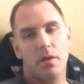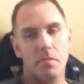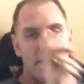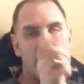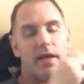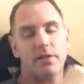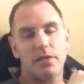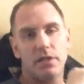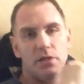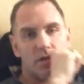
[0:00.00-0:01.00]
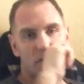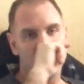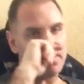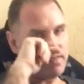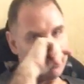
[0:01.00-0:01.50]
Beck has
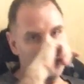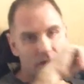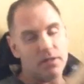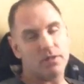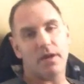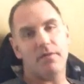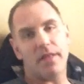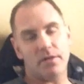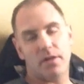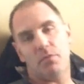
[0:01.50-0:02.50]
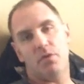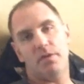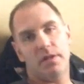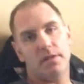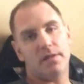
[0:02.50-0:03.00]
seizures. Didn't discover that until I moved
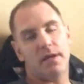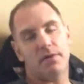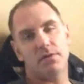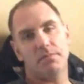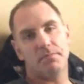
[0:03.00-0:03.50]
into this house.